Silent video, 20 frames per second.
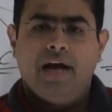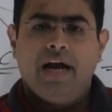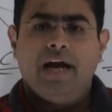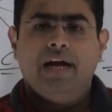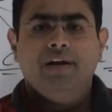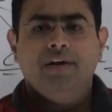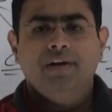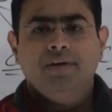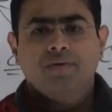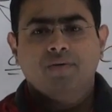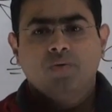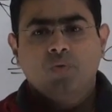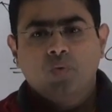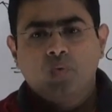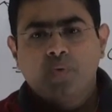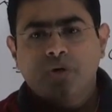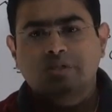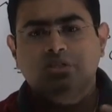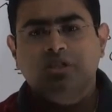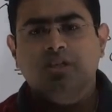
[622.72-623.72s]
and
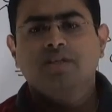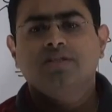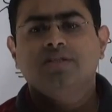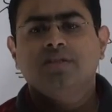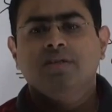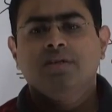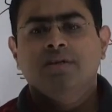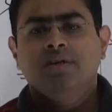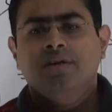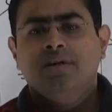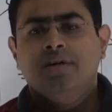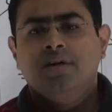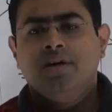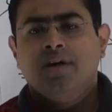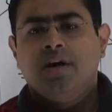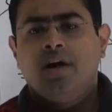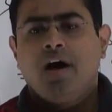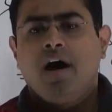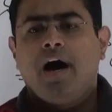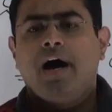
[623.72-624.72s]
which is
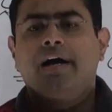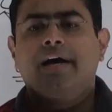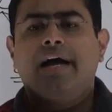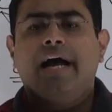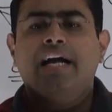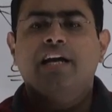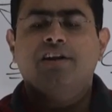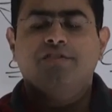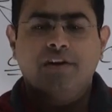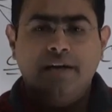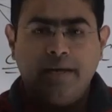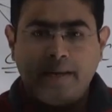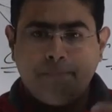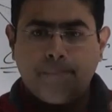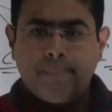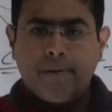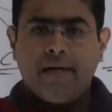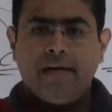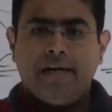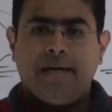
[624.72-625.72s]
a kind of a
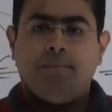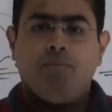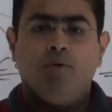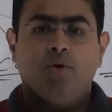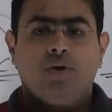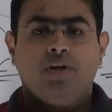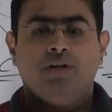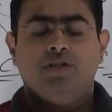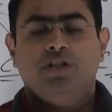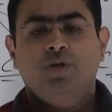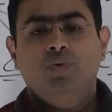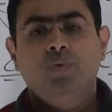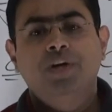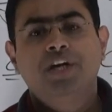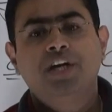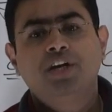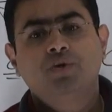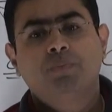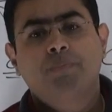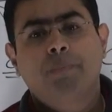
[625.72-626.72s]
liberal democracy, we
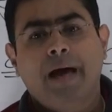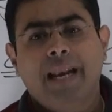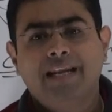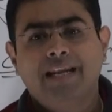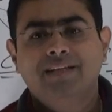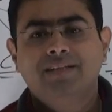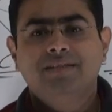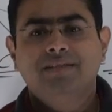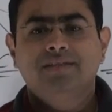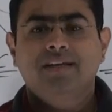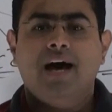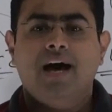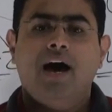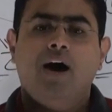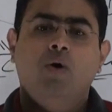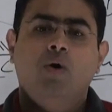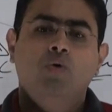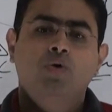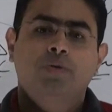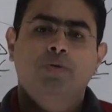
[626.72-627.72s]
need to balance
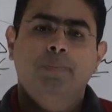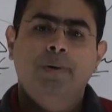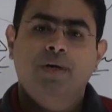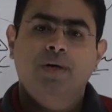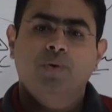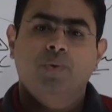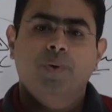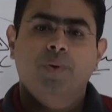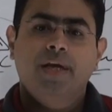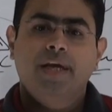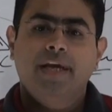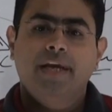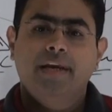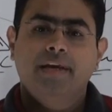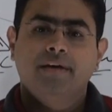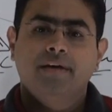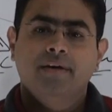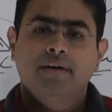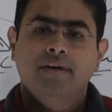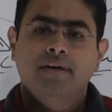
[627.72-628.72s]
out between